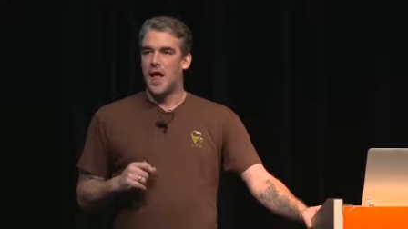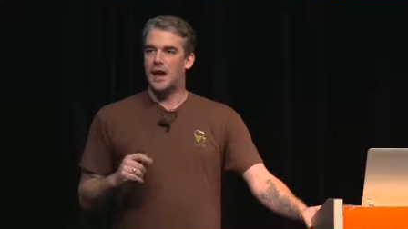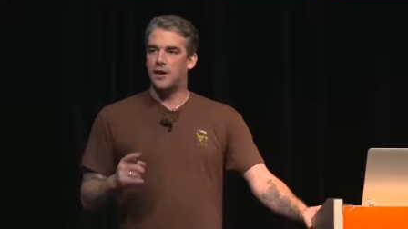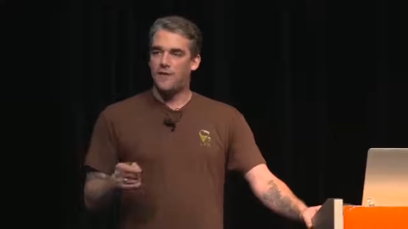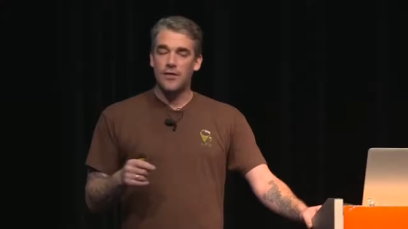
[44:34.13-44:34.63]

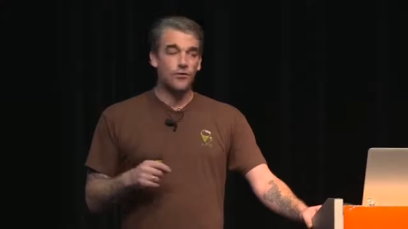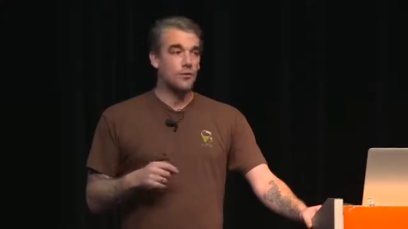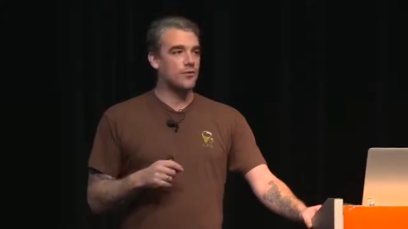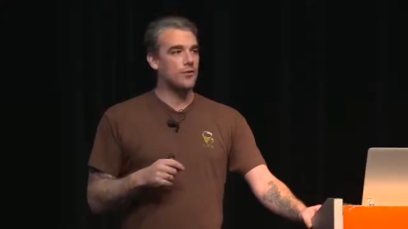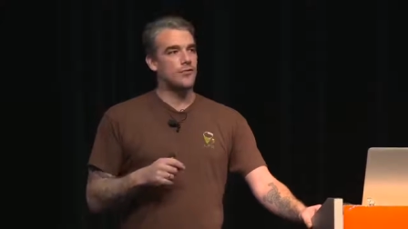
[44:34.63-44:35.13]
And in event
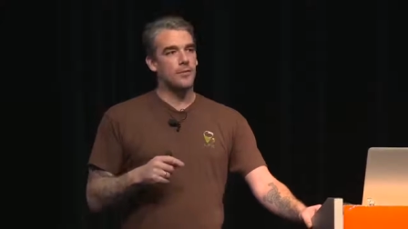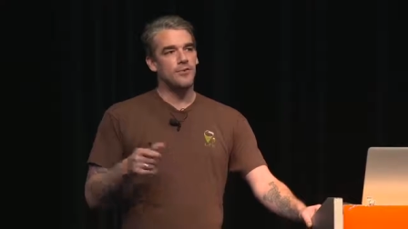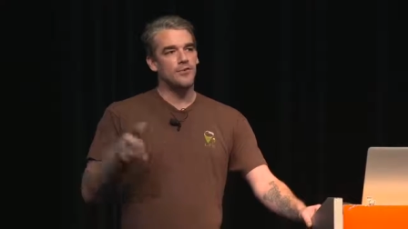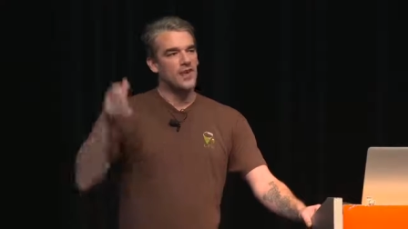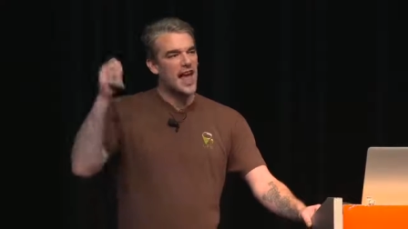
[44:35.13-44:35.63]
source
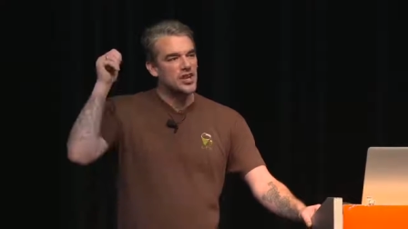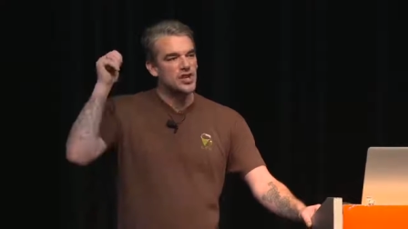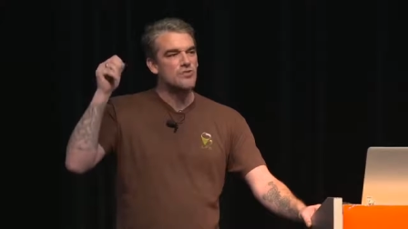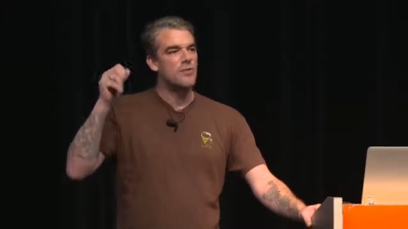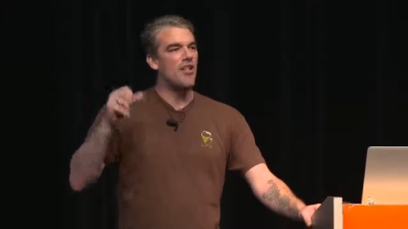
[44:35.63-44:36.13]
systems, this is
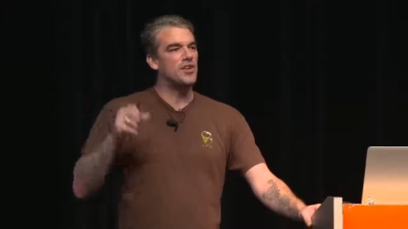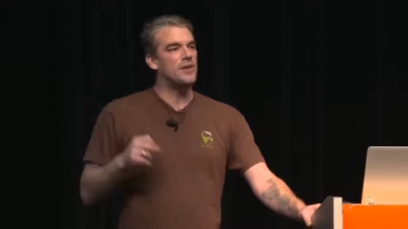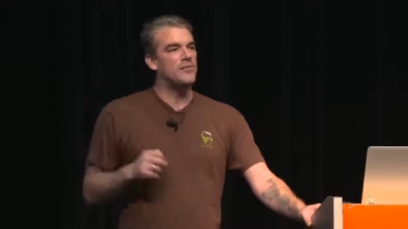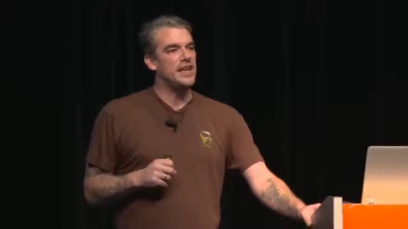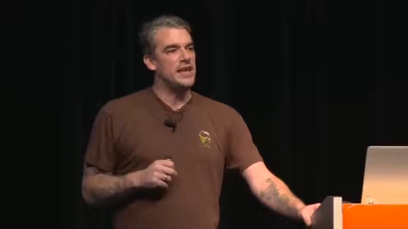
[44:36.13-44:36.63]
actually
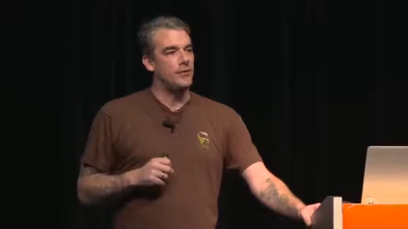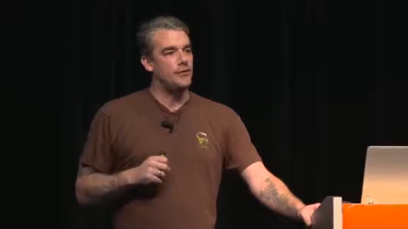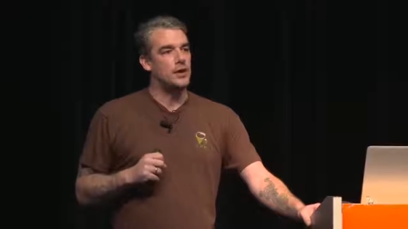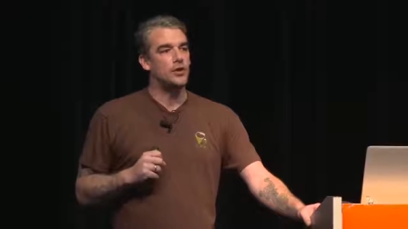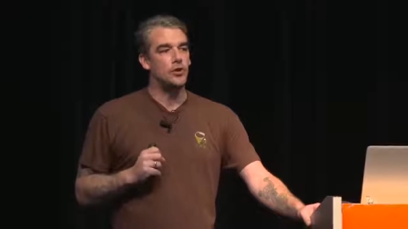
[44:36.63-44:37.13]
relatively
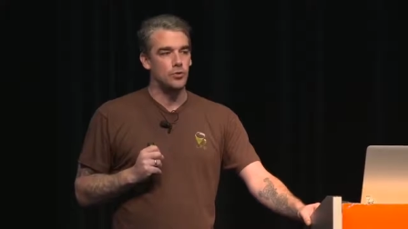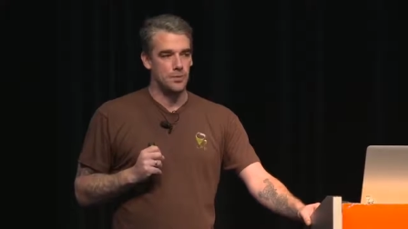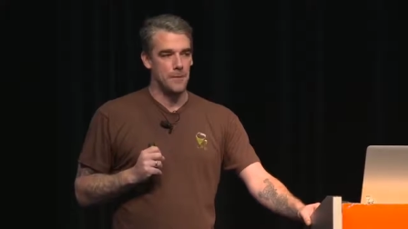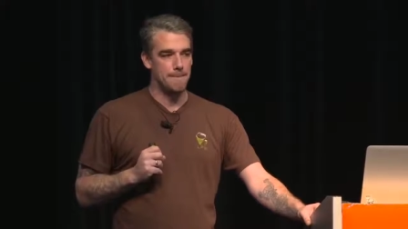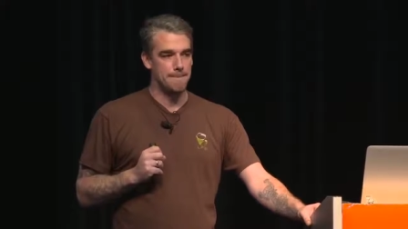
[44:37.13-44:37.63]
easy to do.